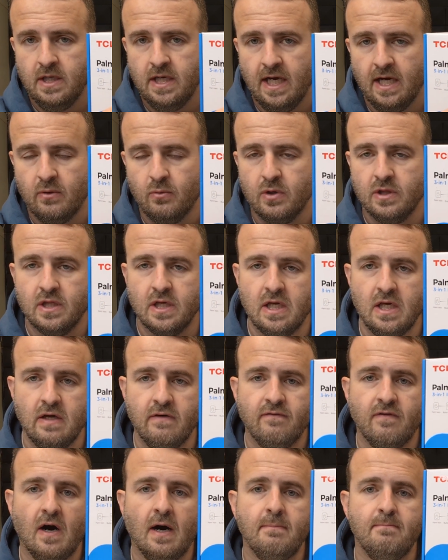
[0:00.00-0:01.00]
and with the key
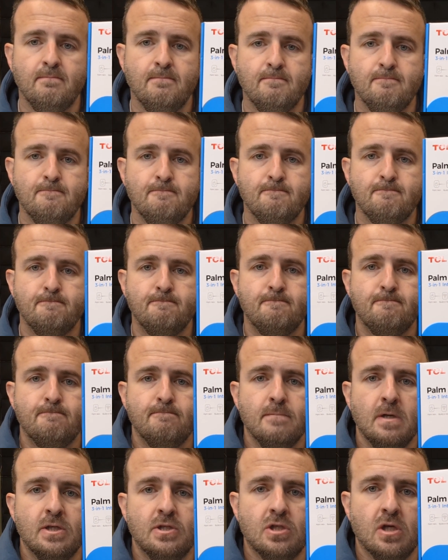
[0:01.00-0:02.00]
fob.
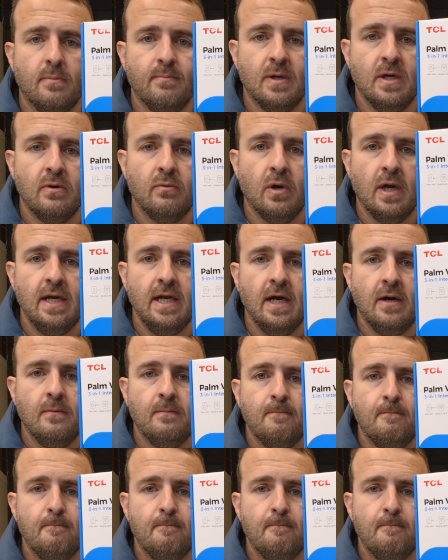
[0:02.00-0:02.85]
Let's jump in right now.